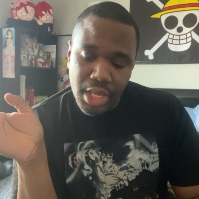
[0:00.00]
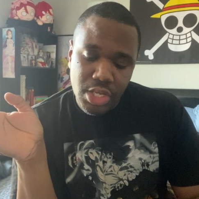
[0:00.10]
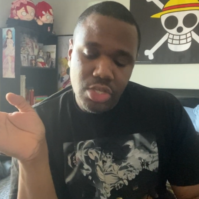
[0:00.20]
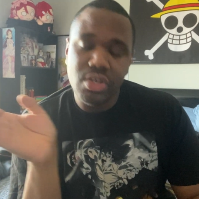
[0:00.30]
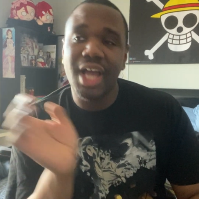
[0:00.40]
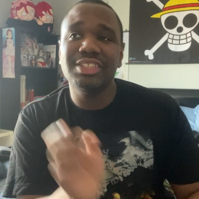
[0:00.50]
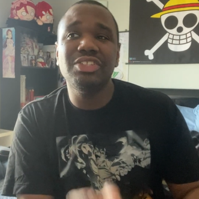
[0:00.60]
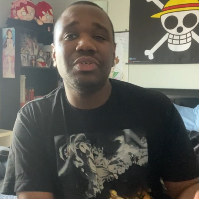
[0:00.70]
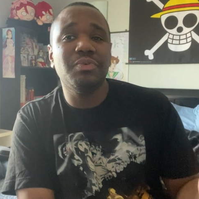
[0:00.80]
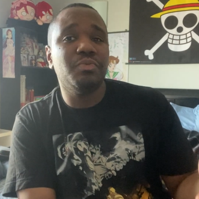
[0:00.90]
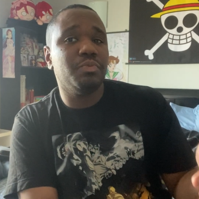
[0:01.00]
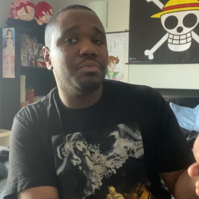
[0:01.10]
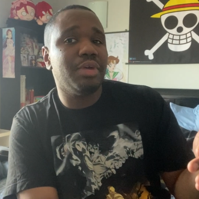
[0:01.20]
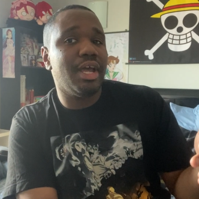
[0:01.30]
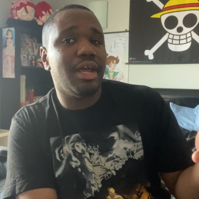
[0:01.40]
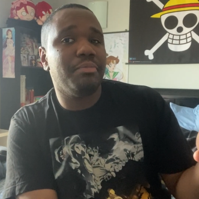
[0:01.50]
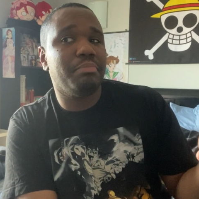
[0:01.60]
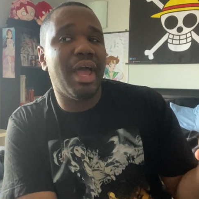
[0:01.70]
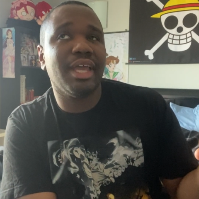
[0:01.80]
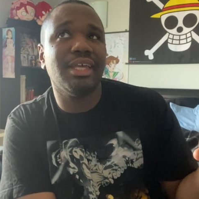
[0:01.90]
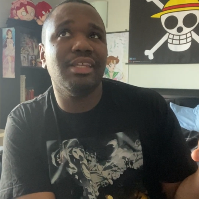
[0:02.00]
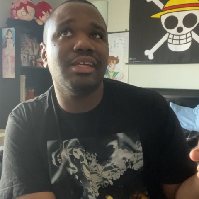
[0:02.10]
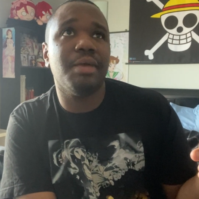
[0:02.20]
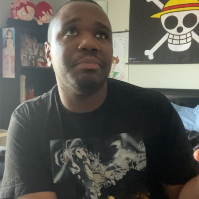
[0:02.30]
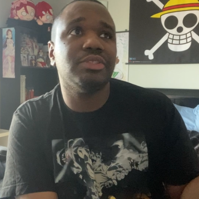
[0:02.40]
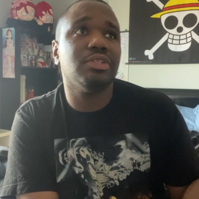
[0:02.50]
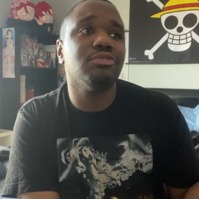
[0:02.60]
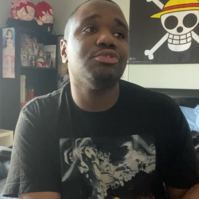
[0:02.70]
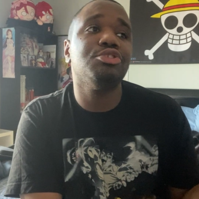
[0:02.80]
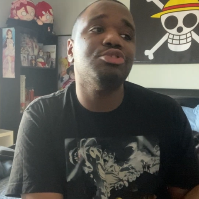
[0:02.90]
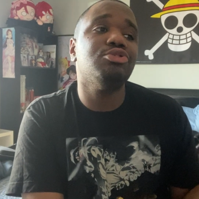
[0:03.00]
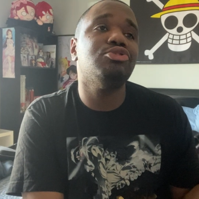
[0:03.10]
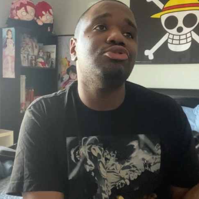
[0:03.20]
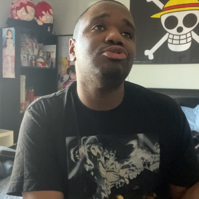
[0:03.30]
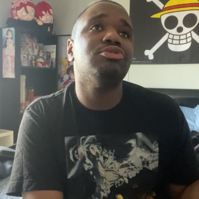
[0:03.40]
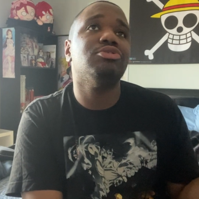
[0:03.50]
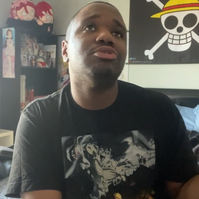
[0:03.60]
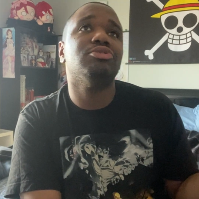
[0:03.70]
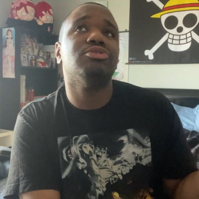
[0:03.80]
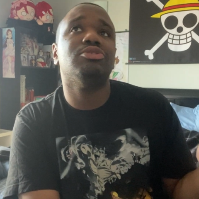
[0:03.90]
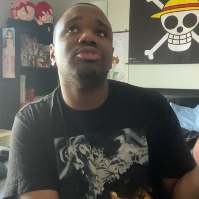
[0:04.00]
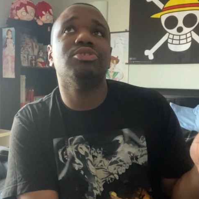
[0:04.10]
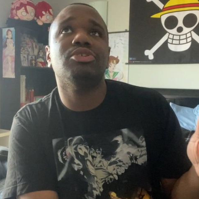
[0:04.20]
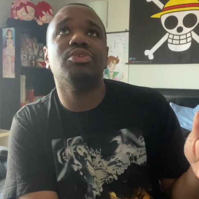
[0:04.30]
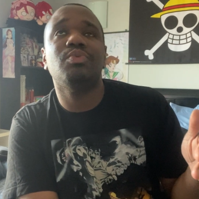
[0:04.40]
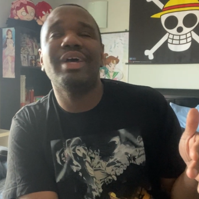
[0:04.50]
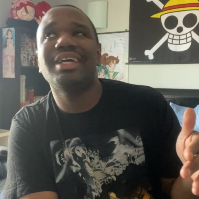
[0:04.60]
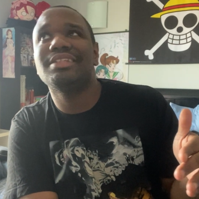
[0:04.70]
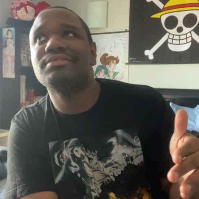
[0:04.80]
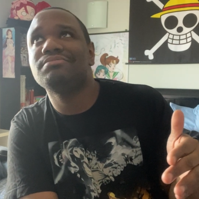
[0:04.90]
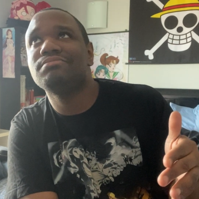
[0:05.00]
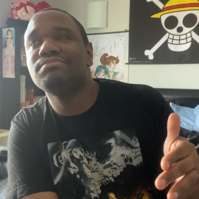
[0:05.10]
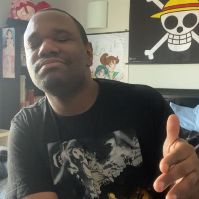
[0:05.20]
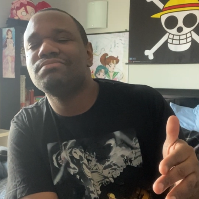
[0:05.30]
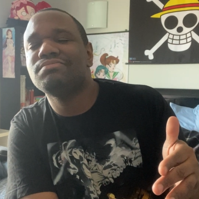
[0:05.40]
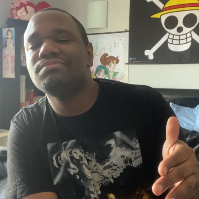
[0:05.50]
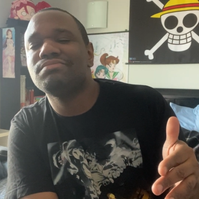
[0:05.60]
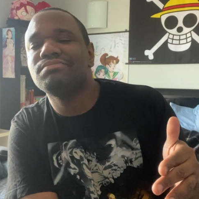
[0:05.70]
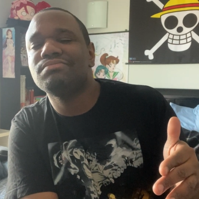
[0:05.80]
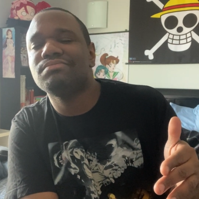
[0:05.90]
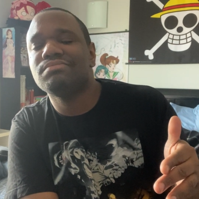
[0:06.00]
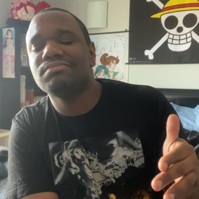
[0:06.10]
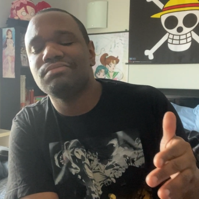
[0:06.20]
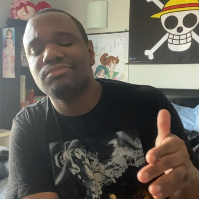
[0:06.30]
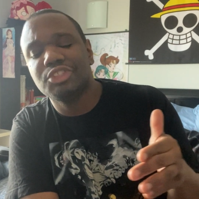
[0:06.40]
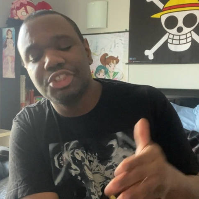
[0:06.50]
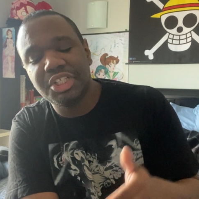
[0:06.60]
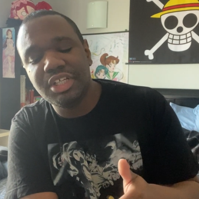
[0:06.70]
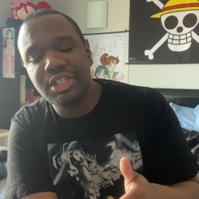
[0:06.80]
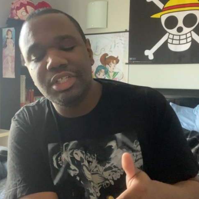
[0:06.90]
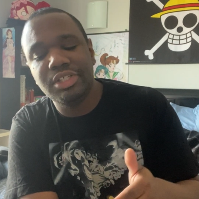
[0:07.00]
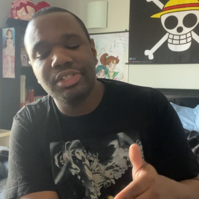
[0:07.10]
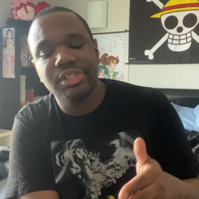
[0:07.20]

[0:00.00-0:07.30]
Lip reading: you guys know back in the episode 2 when she